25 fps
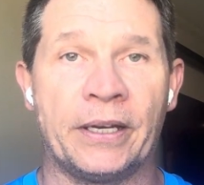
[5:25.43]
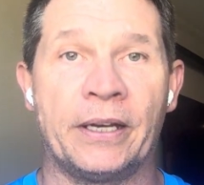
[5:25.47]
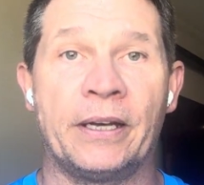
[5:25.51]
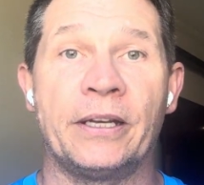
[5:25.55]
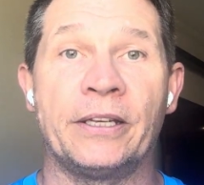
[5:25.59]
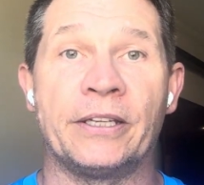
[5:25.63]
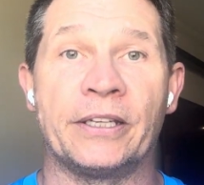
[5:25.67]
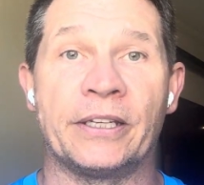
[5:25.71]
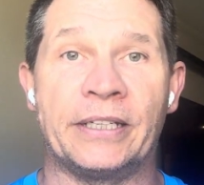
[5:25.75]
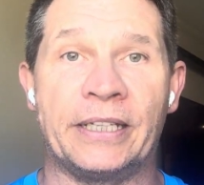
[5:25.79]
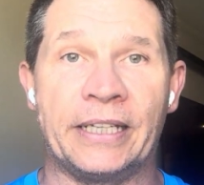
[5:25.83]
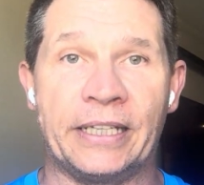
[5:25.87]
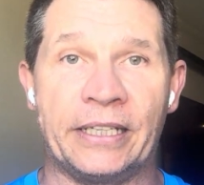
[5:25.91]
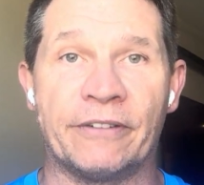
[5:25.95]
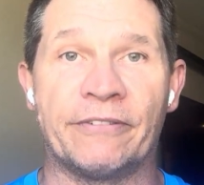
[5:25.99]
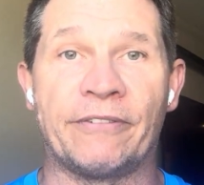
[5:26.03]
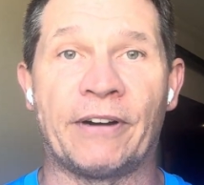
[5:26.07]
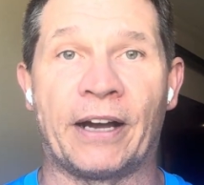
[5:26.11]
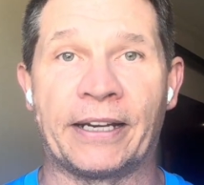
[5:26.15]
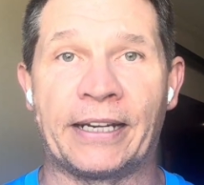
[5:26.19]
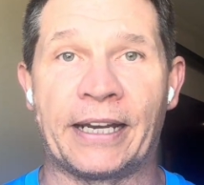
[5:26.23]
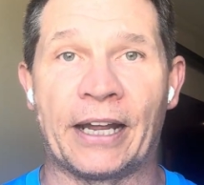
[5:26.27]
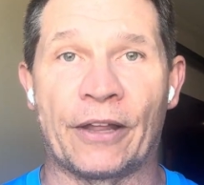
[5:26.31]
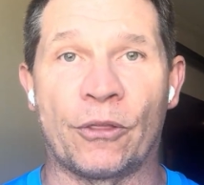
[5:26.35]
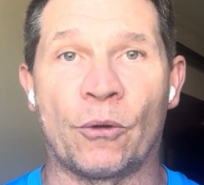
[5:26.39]
you need to
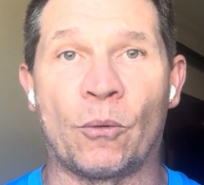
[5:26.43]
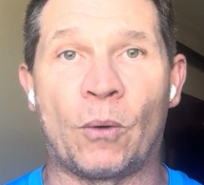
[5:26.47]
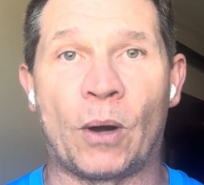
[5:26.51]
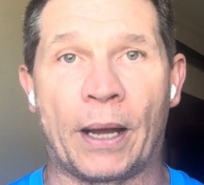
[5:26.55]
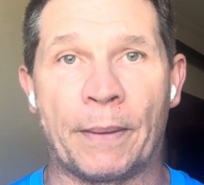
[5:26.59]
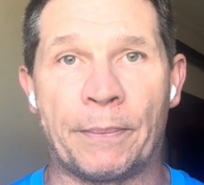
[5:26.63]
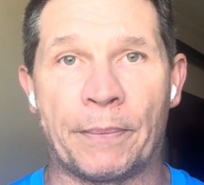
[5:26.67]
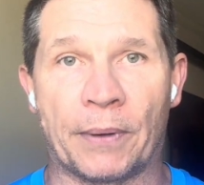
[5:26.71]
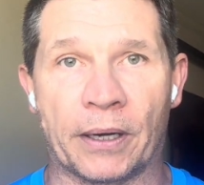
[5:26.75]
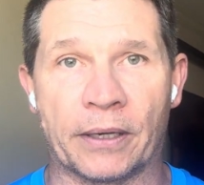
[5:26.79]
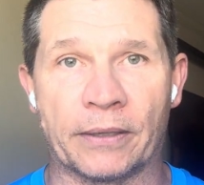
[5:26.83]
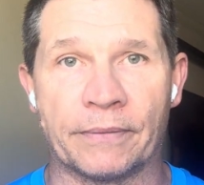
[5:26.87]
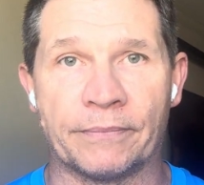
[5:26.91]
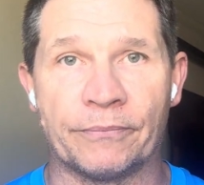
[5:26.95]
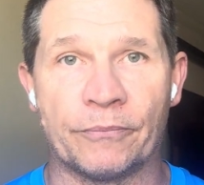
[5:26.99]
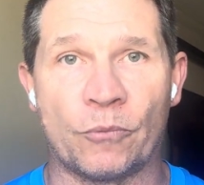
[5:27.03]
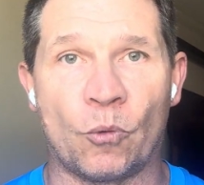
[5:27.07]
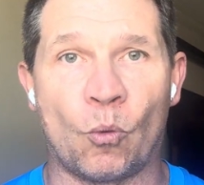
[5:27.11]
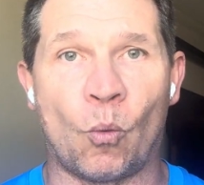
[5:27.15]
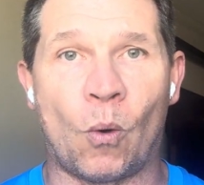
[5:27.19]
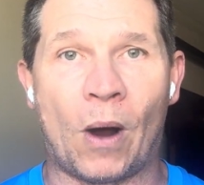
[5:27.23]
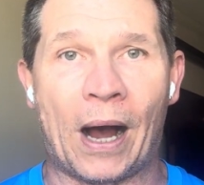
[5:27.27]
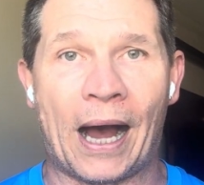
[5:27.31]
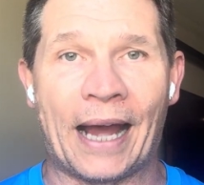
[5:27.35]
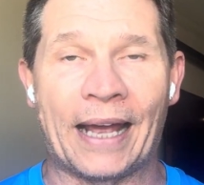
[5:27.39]
find out the why part.
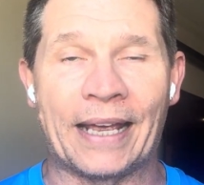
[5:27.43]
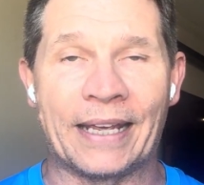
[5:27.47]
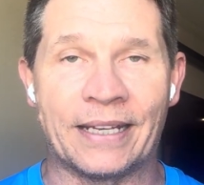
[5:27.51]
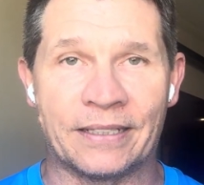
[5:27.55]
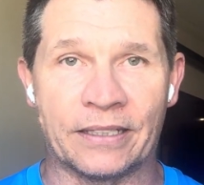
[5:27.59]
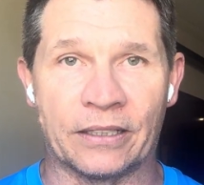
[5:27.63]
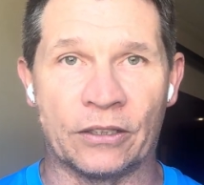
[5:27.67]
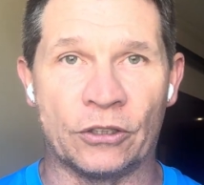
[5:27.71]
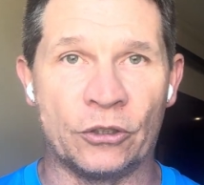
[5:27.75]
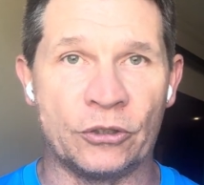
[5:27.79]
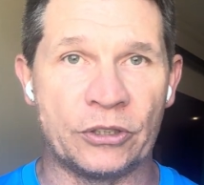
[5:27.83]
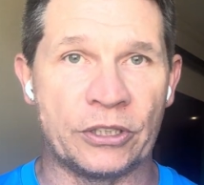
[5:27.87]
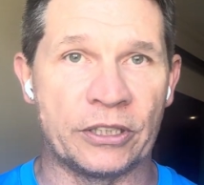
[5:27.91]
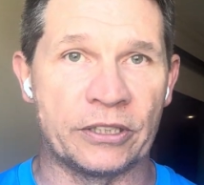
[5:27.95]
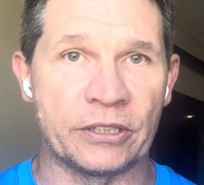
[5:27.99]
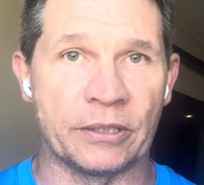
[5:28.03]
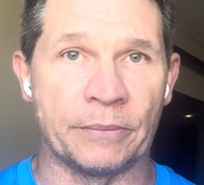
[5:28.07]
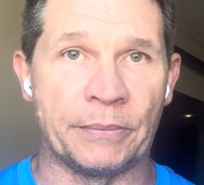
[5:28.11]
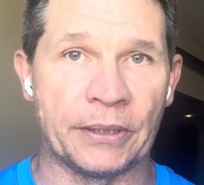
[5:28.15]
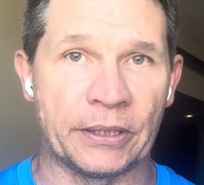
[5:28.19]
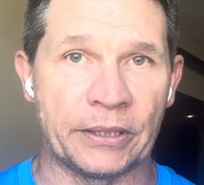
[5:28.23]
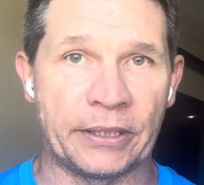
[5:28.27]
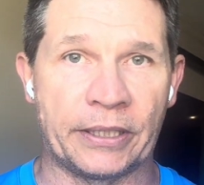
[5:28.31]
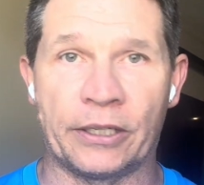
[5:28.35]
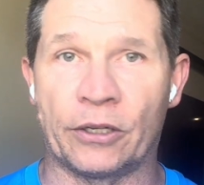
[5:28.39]
Why is it losing
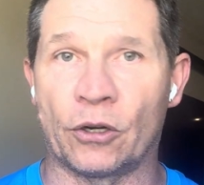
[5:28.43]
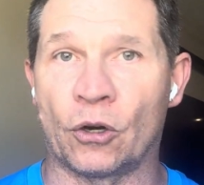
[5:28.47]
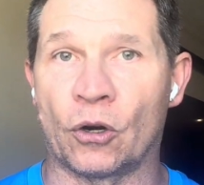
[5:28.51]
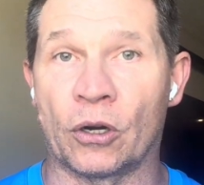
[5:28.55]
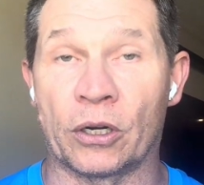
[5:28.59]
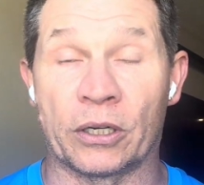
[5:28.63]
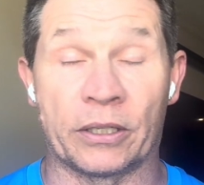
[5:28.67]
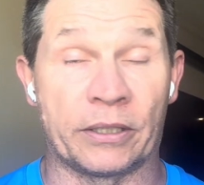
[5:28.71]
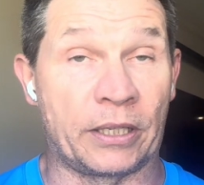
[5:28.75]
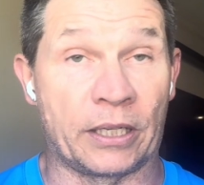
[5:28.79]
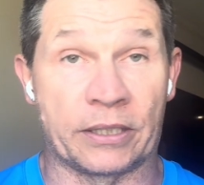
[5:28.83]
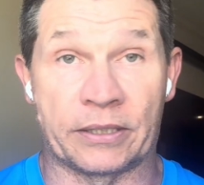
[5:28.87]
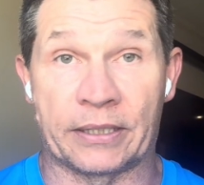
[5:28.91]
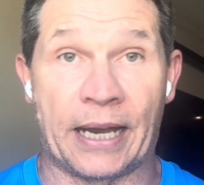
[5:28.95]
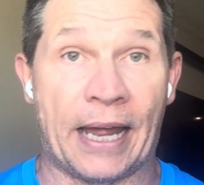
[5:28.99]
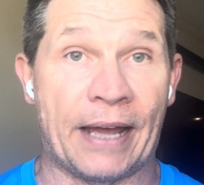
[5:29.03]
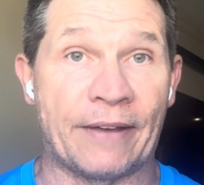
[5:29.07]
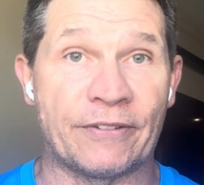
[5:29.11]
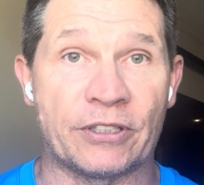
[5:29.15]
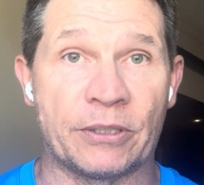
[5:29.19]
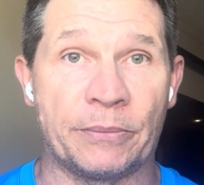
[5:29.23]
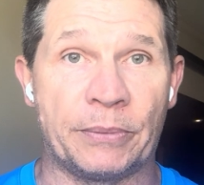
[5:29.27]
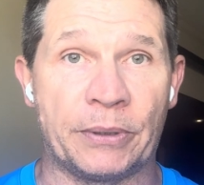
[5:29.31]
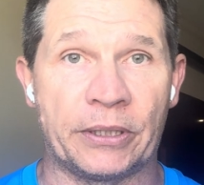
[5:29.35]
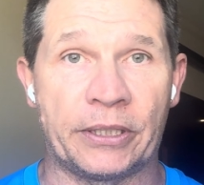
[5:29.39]
stability, or doesn't have
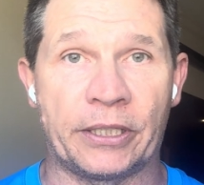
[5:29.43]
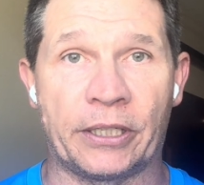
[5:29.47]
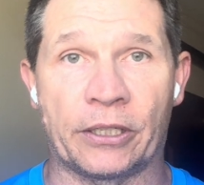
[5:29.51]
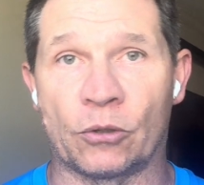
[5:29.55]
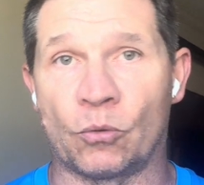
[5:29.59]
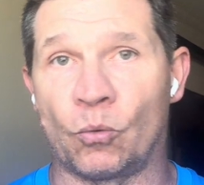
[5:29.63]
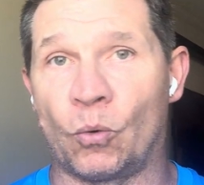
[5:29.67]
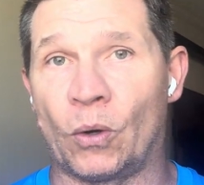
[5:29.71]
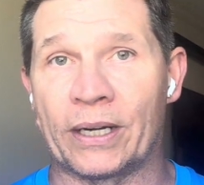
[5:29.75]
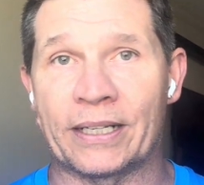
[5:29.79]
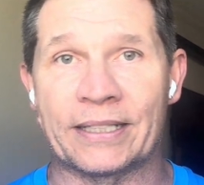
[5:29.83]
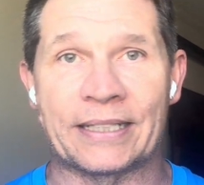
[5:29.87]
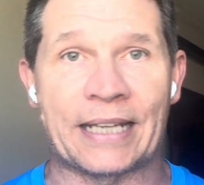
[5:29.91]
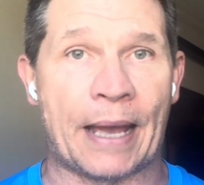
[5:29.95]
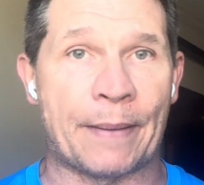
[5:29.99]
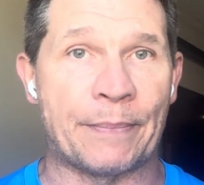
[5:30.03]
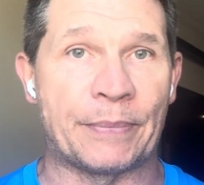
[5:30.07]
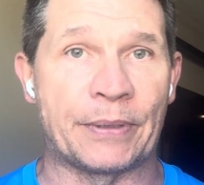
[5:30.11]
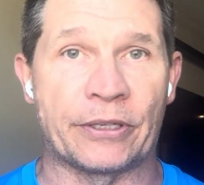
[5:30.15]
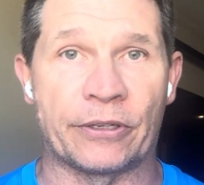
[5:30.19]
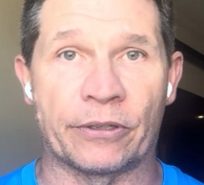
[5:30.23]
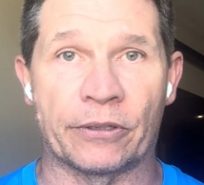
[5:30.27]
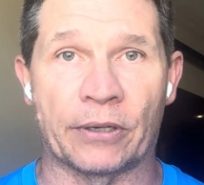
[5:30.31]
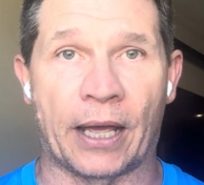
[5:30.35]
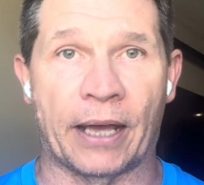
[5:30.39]
stability, or what has happened
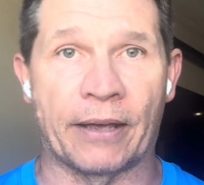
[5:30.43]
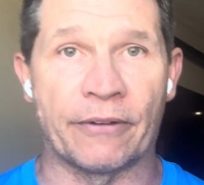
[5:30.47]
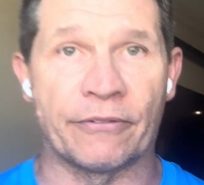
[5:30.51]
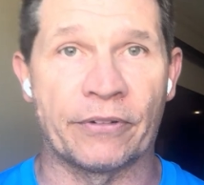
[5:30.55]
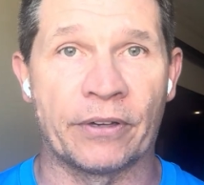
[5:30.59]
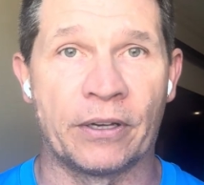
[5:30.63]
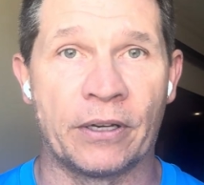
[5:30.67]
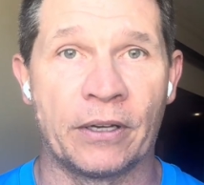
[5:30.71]
in your life?